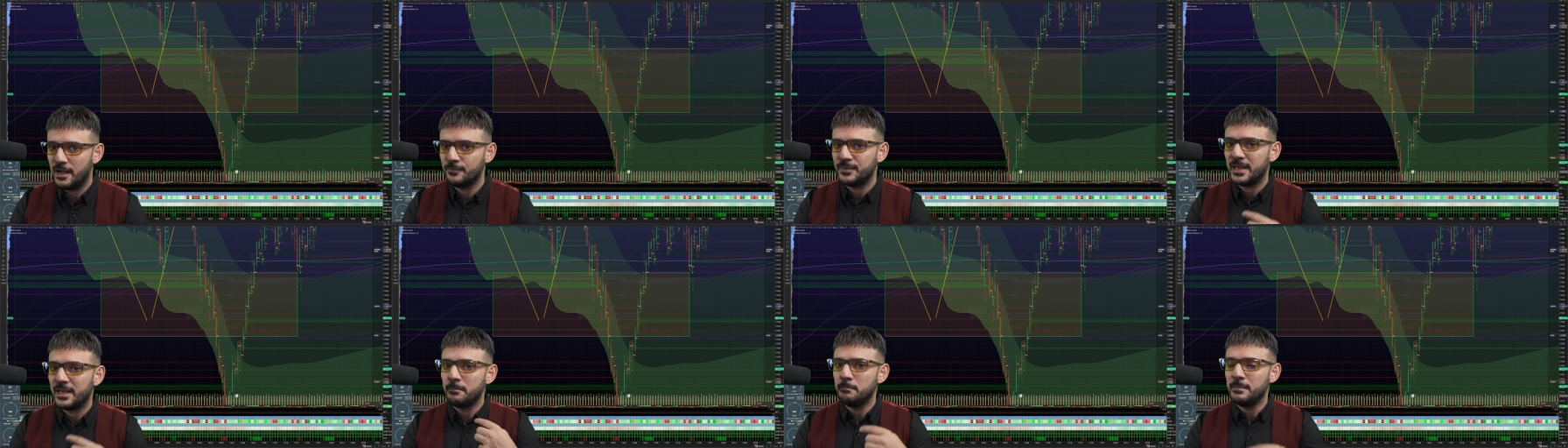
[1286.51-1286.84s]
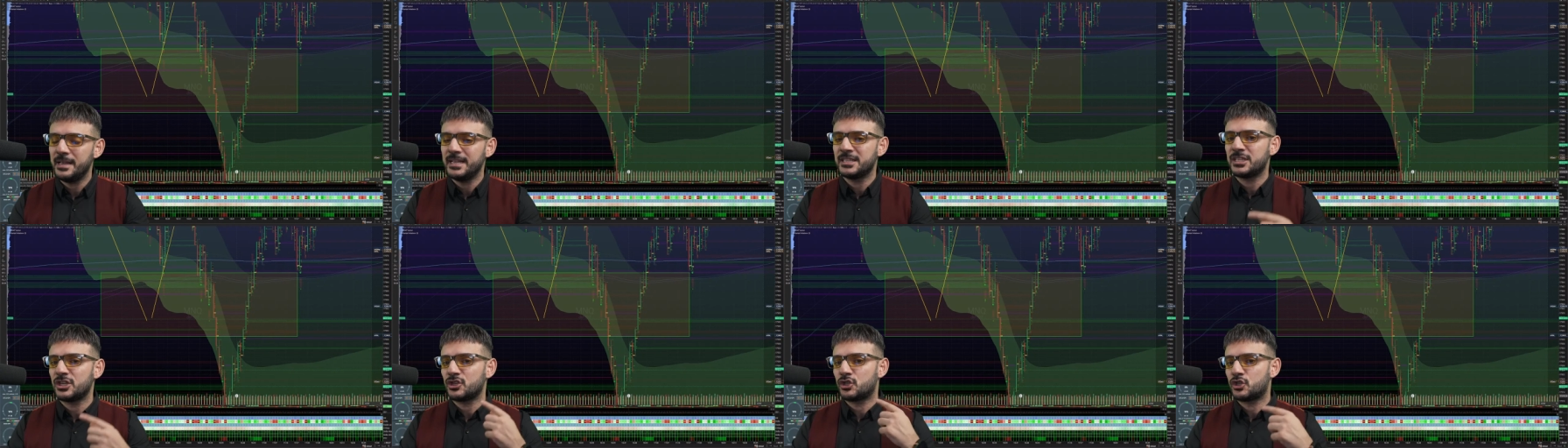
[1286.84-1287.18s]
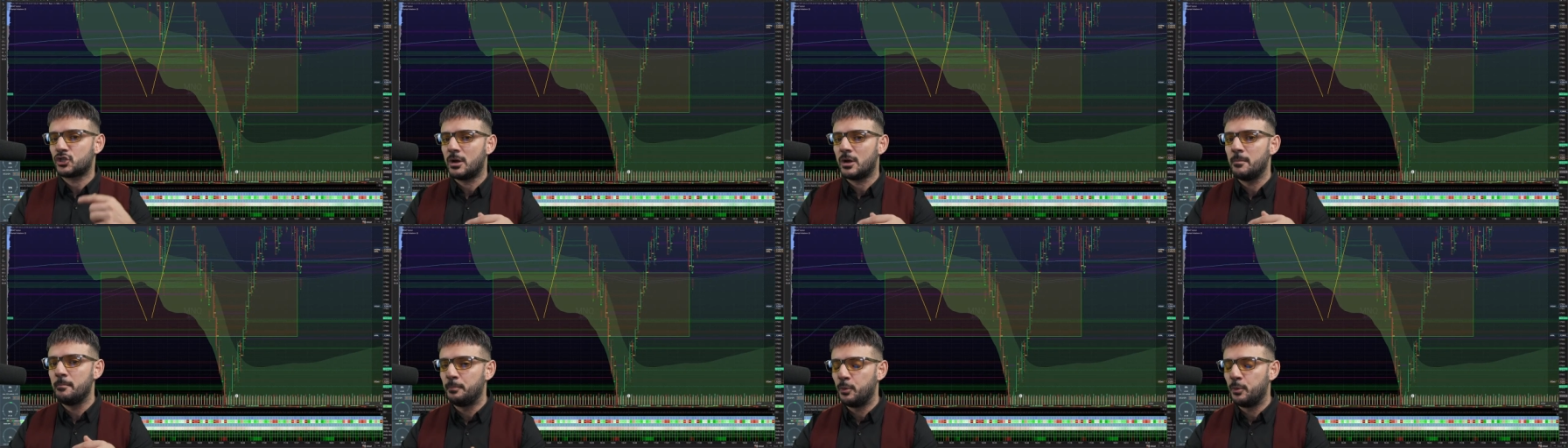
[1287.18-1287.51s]
that means at
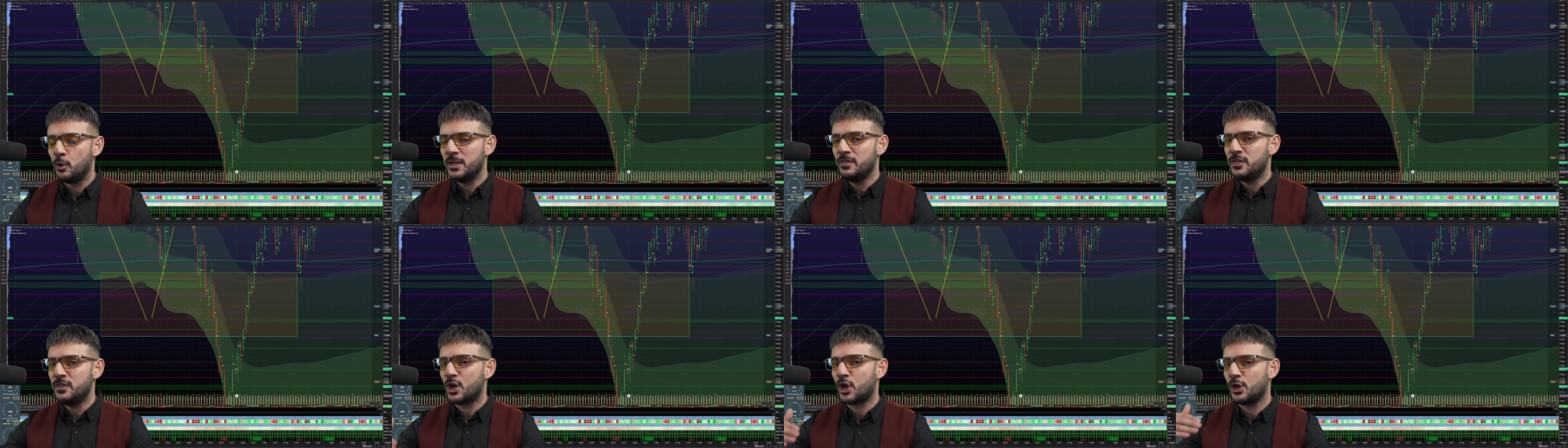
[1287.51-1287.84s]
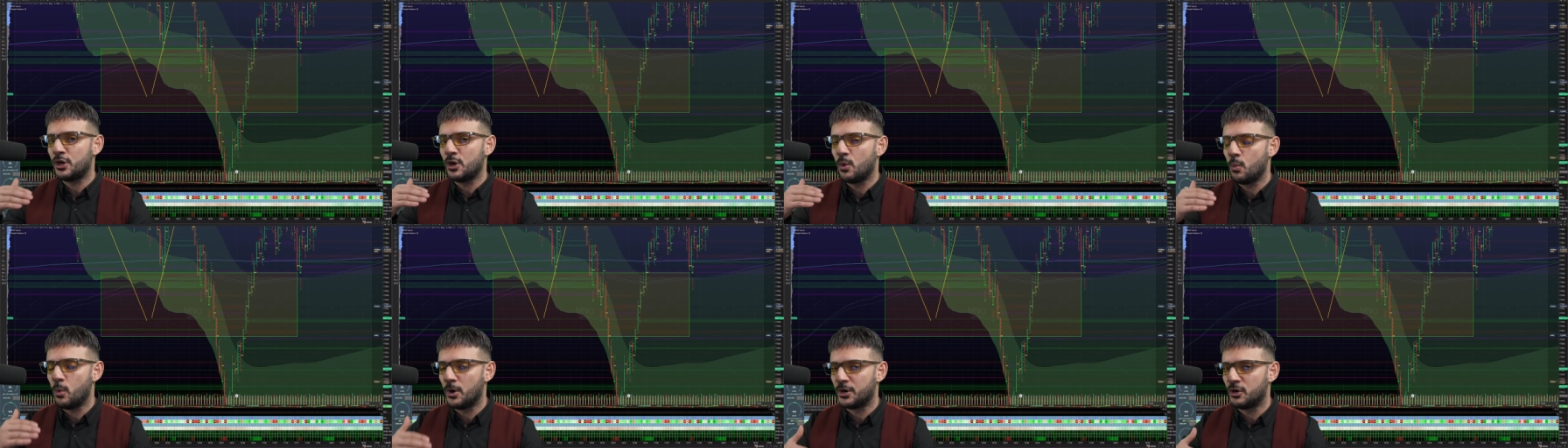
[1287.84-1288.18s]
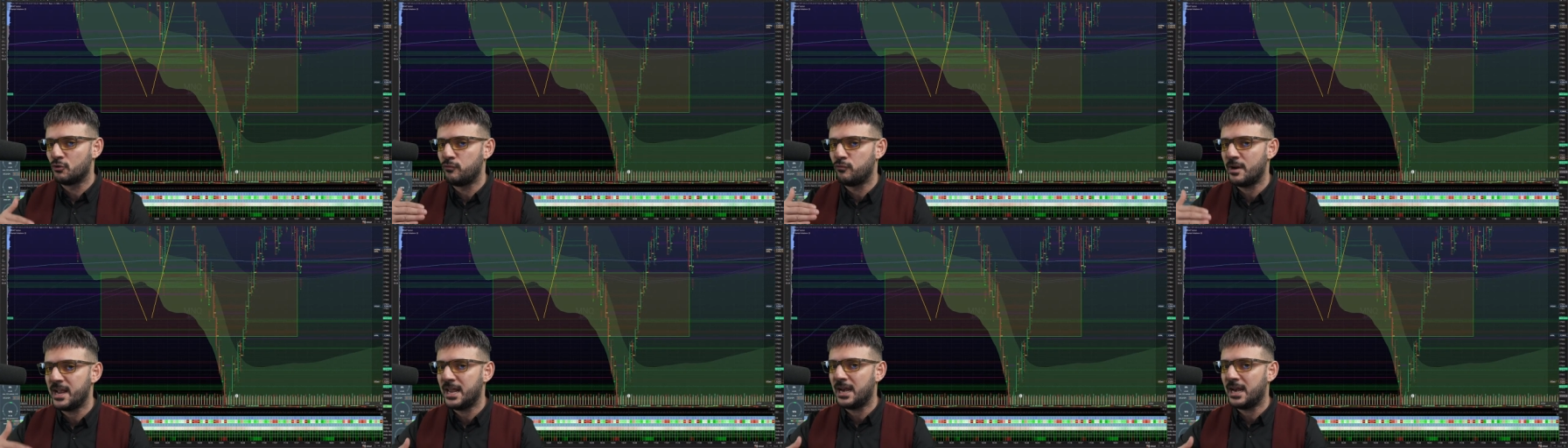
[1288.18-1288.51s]
some point they're going to want to
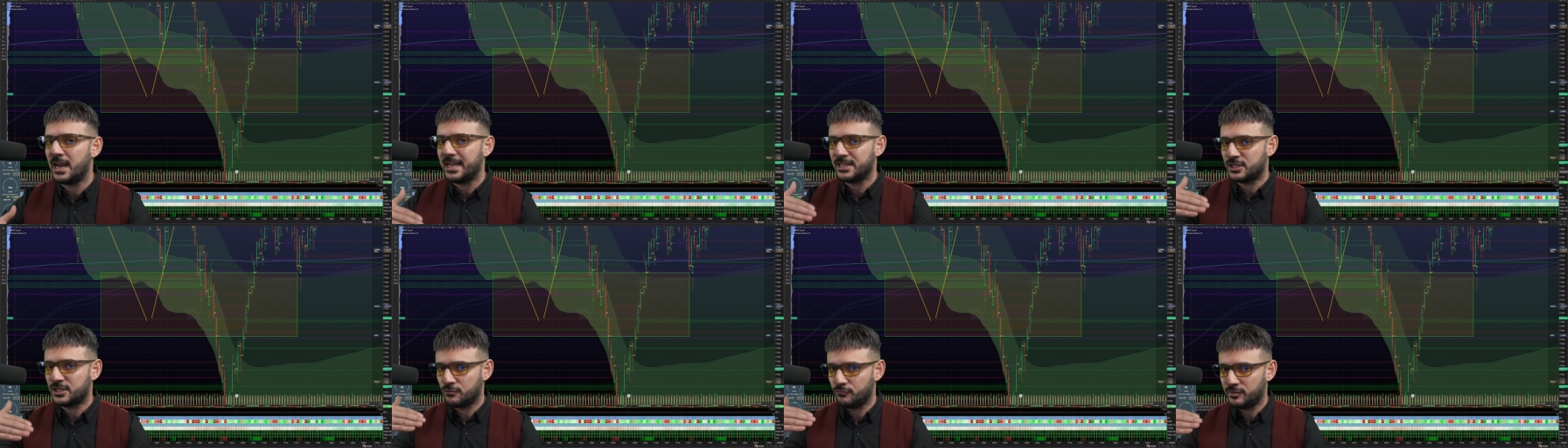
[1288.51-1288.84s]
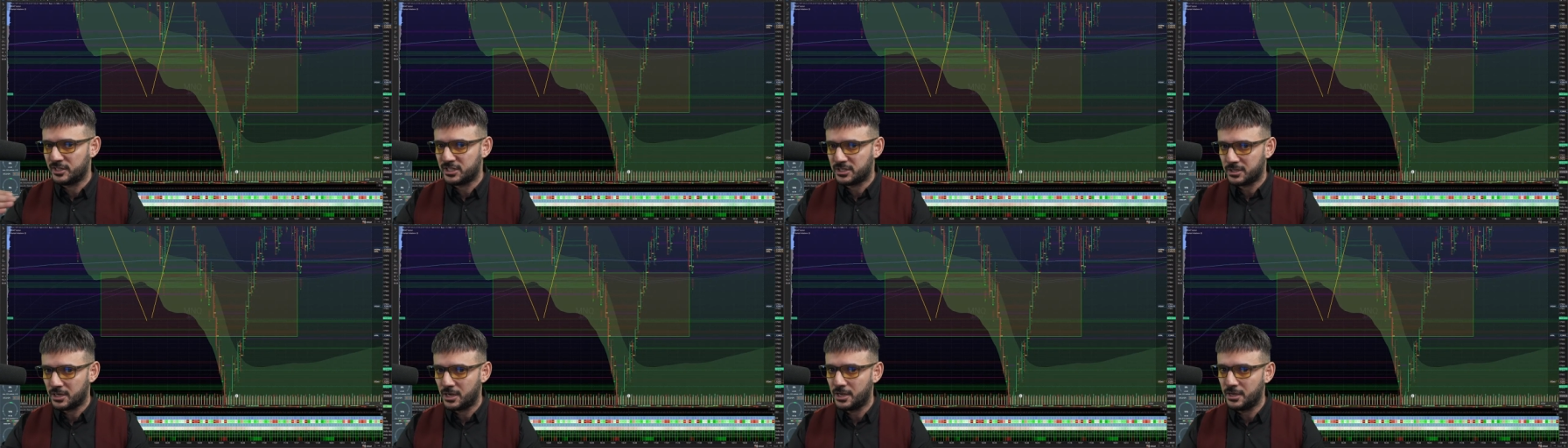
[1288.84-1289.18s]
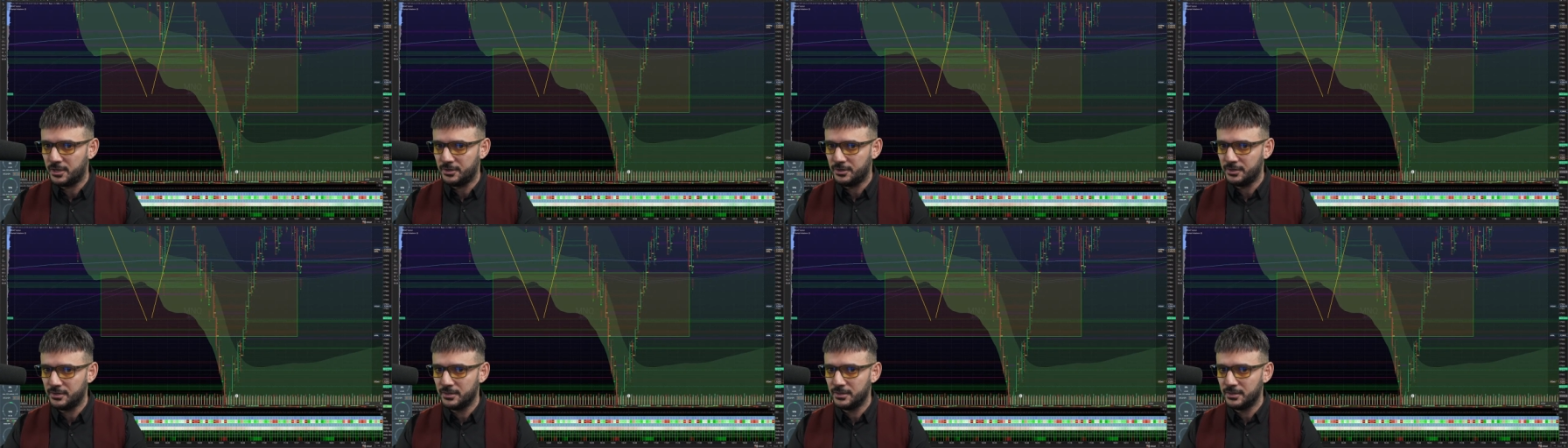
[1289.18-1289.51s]
realize a return.